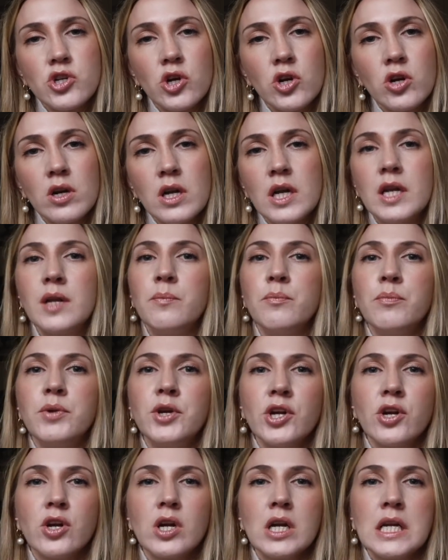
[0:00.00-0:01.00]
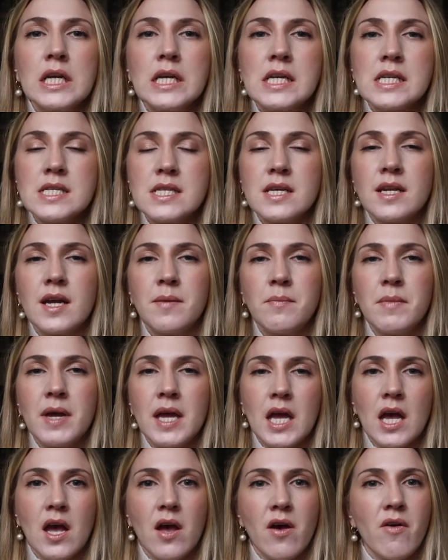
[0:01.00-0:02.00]
dirt and impurities that I
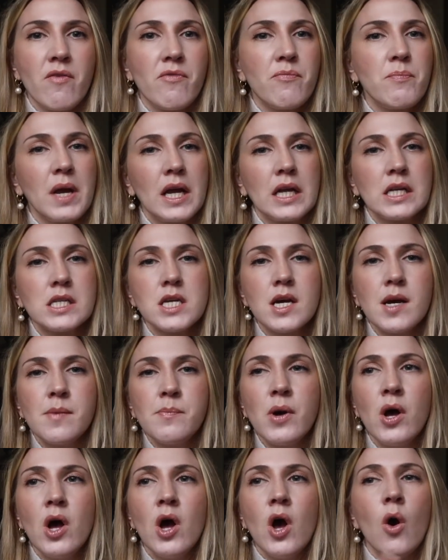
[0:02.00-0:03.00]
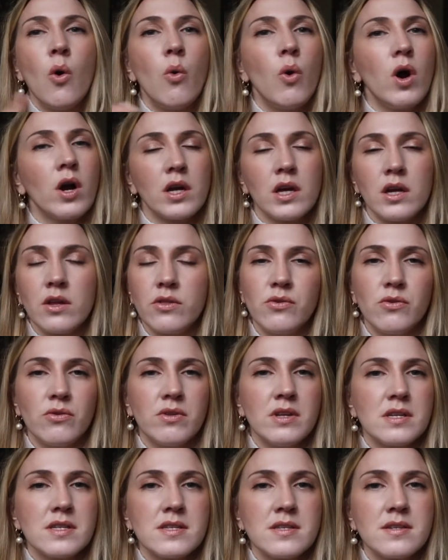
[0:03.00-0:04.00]
may have picked up walking through
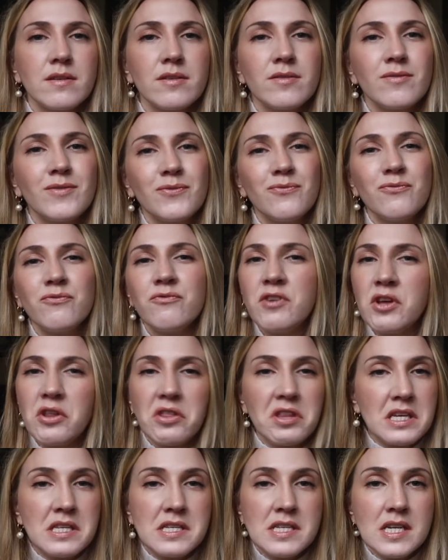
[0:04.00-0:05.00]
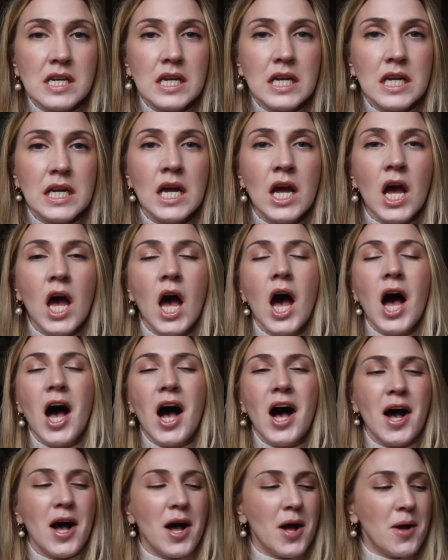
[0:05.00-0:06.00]
this filthy city.
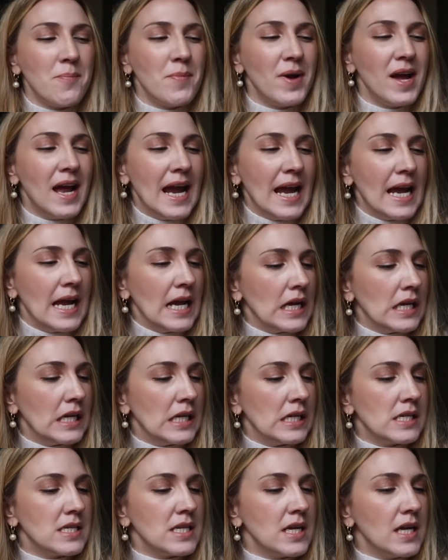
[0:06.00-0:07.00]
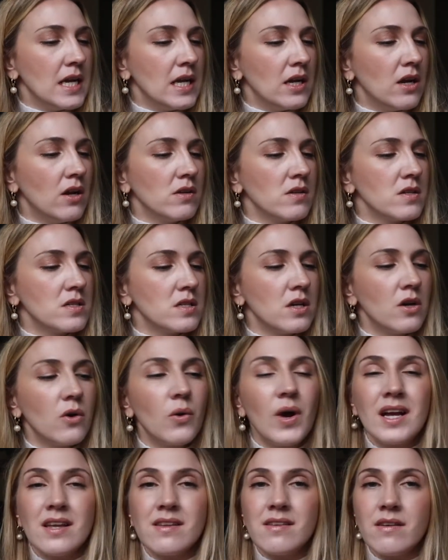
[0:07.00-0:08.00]
And it also
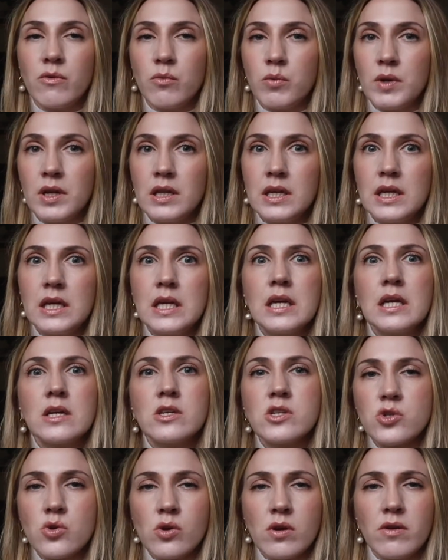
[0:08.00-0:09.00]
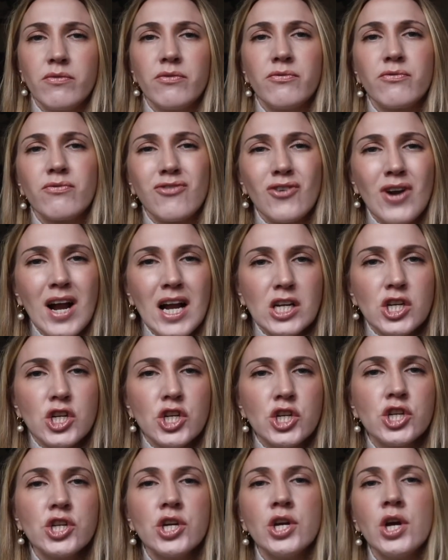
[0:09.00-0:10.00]
has a really sort of
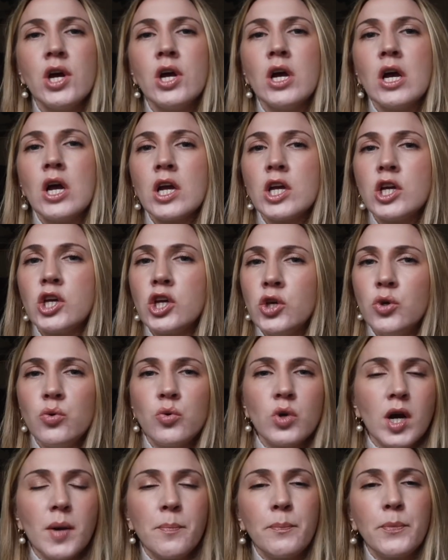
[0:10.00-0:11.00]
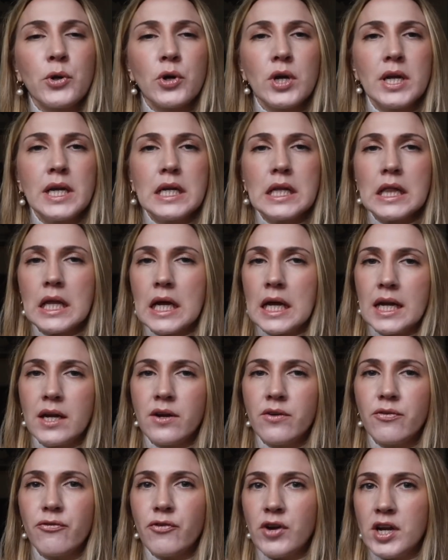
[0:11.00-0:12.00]
fresh, cucumbery
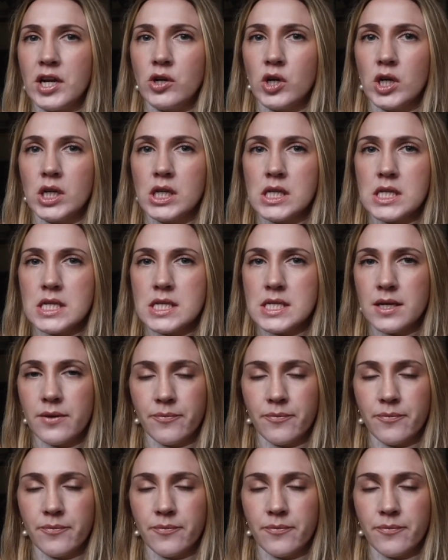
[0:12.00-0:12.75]
like fragrance.